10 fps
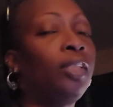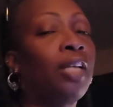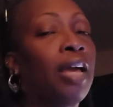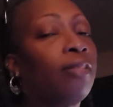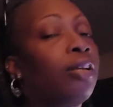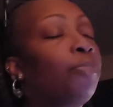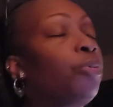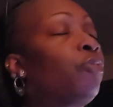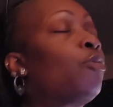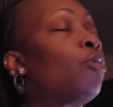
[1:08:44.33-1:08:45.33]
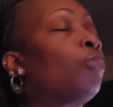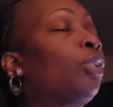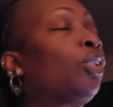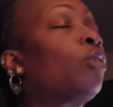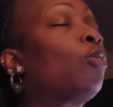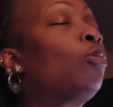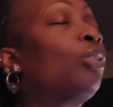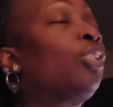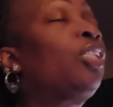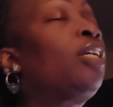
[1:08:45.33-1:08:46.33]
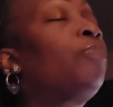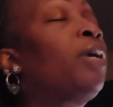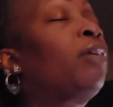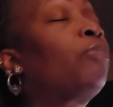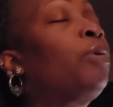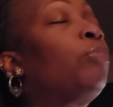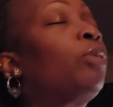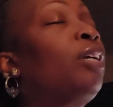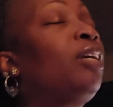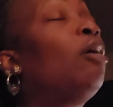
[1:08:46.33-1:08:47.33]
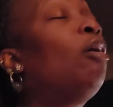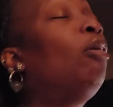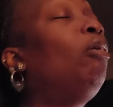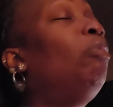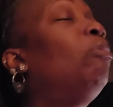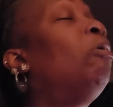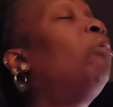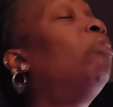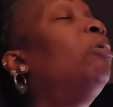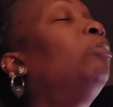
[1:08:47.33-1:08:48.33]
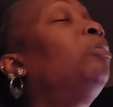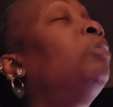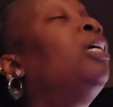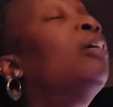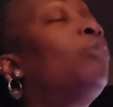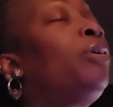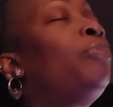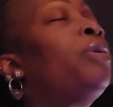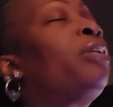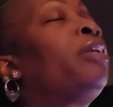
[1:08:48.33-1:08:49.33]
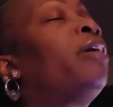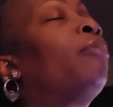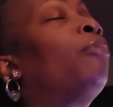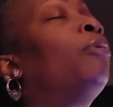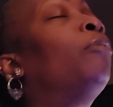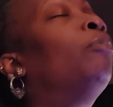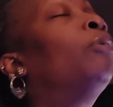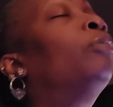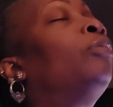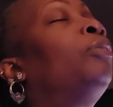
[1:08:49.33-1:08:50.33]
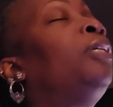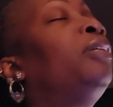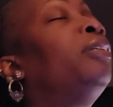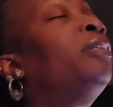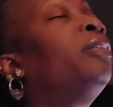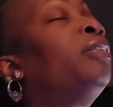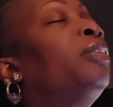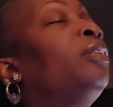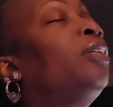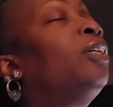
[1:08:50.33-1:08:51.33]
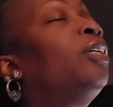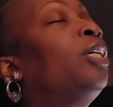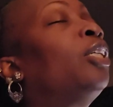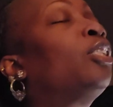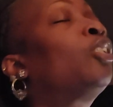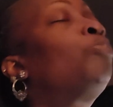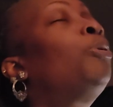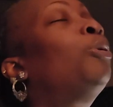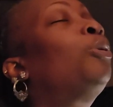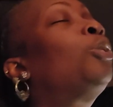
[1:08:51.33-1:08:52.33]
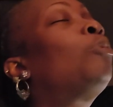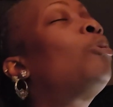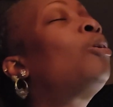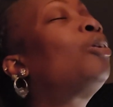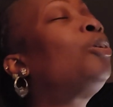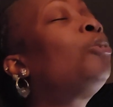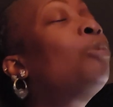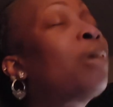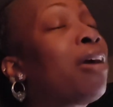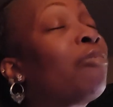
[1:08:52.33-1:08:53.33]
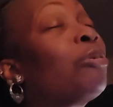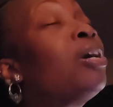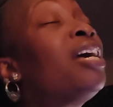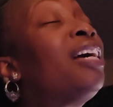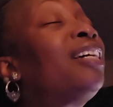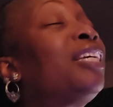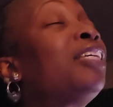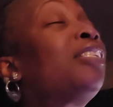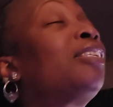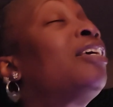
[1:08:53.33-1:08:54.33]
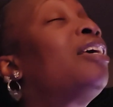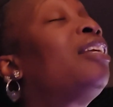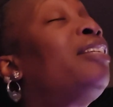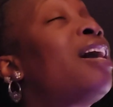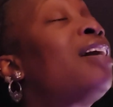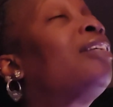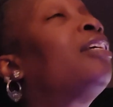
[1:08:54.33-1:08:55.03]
They're out there performing shows and shit, making people think, oh, World War III. We've been at World War III. It's a spiritual war. You will have war against not